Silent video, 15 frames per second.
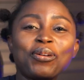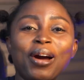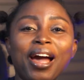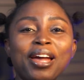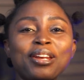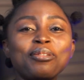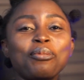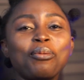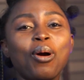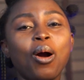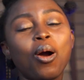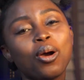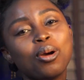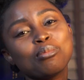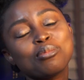and
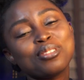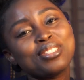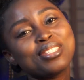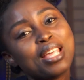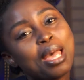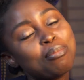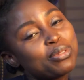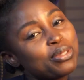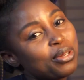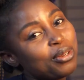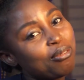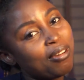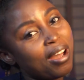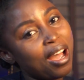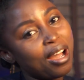welcome to this episode
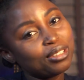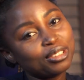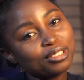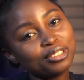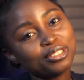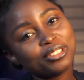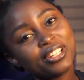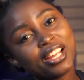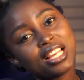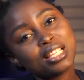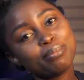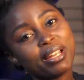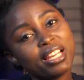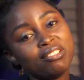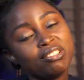of How to
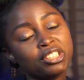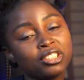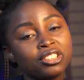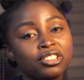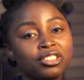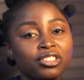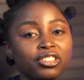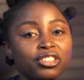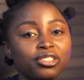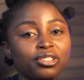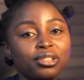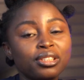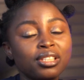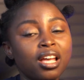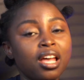Tutorials by Levonotion
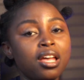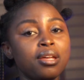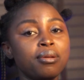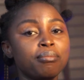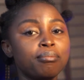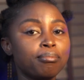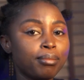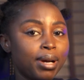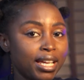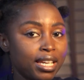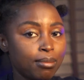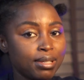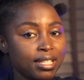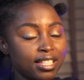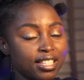Studios. My
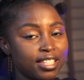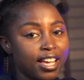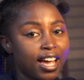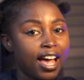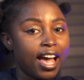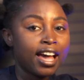name is Lydia